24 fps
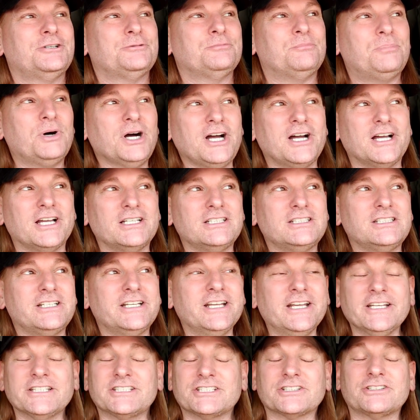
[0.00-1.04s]
But
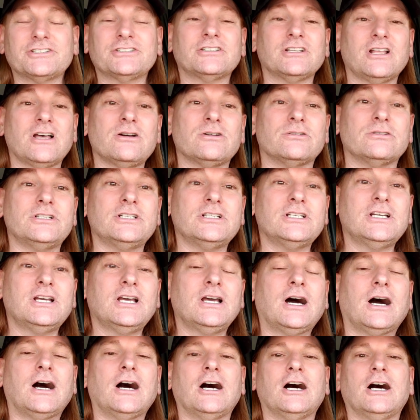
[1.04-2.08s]
it's a good load.
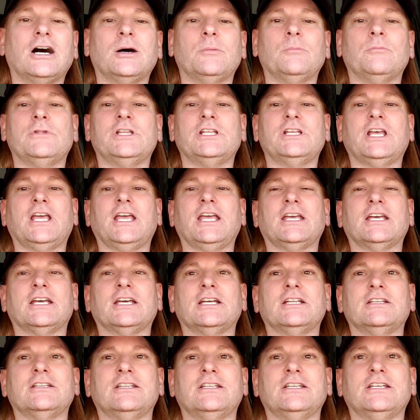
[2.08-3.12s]

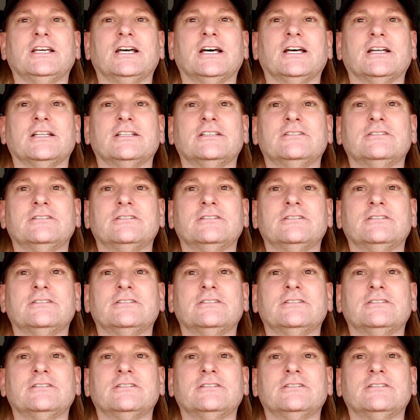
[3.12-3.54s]
And the